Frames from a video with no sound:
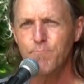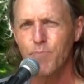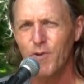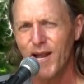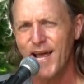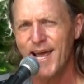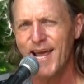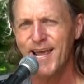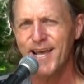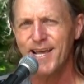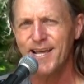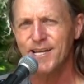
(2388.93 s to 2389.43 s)

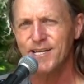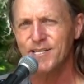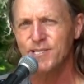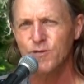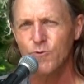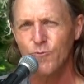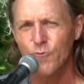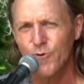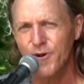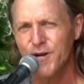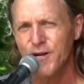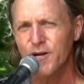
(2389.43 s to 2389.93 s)
blankets
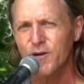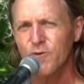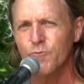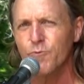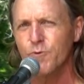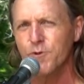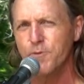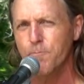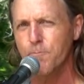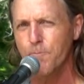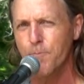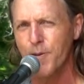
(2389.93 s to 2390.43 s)
riddled
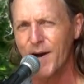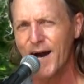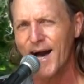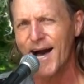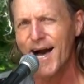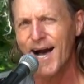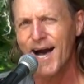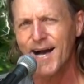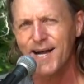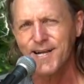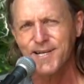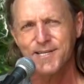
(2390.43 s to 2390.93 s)
with
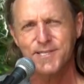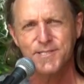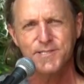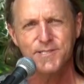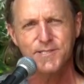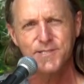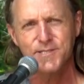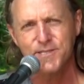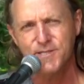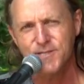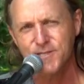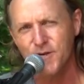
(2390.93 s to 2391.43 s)
pox
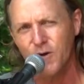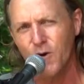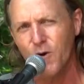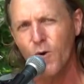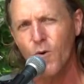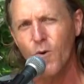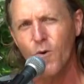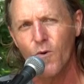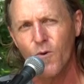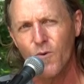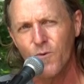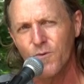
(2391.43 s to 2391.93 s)
and soul.